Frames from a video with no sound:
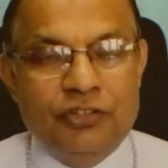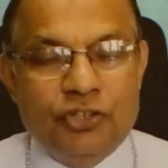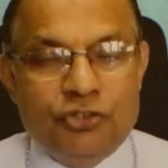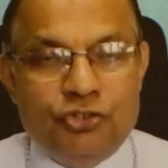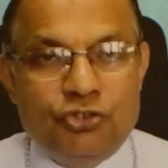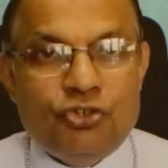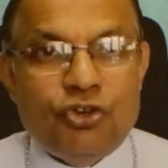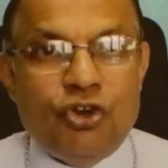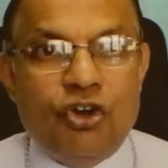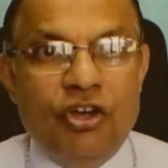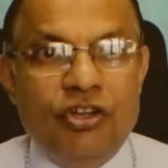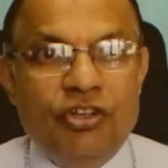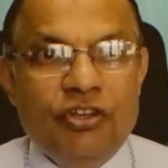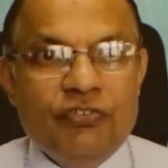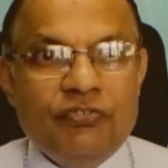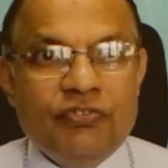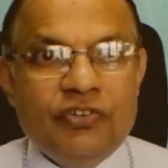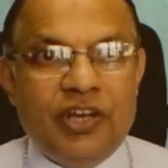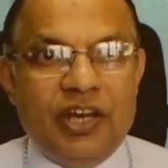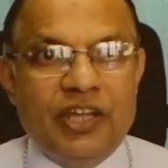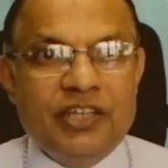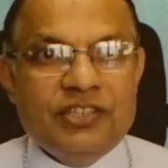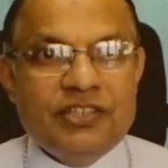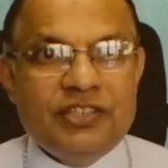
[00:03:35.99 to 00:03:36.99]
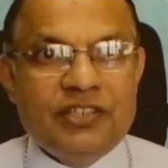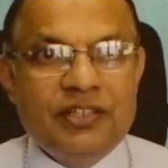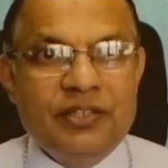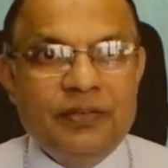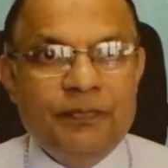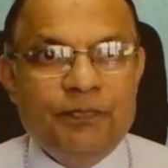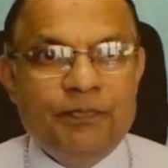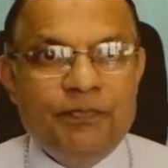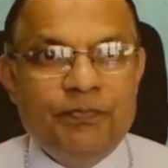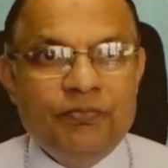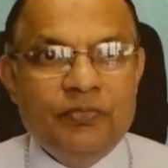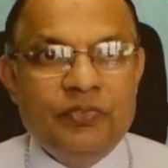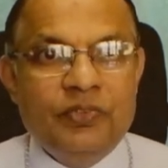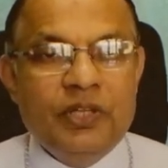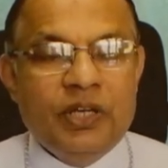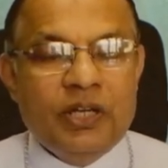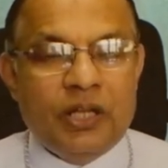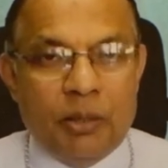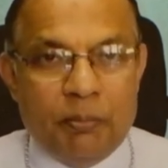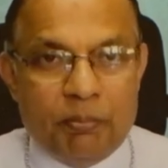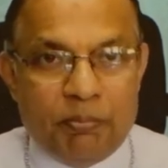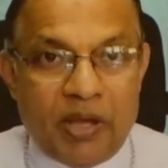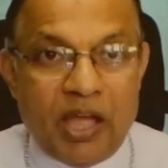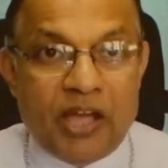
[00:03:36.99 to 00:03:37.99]
the joy of Christ,
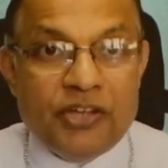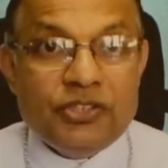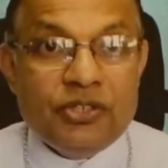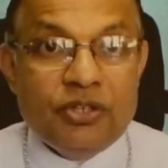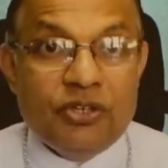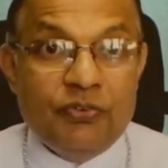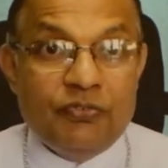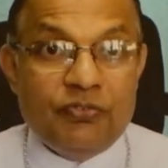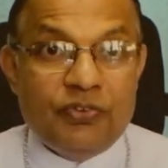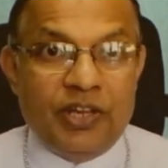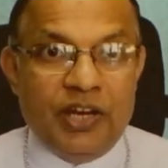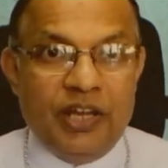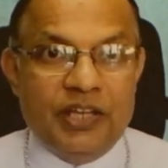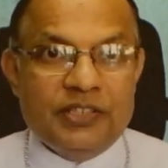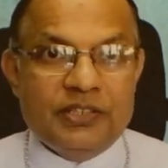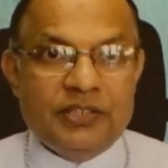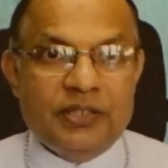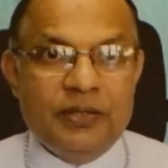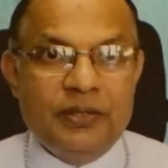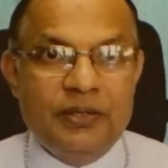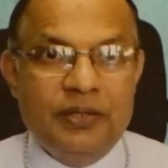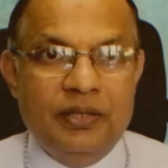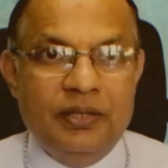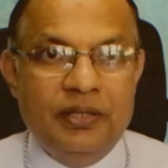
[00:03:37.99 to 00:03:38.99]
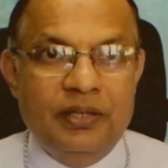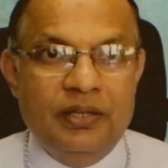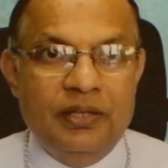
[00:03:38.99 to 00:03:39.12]
the compassion of Christ.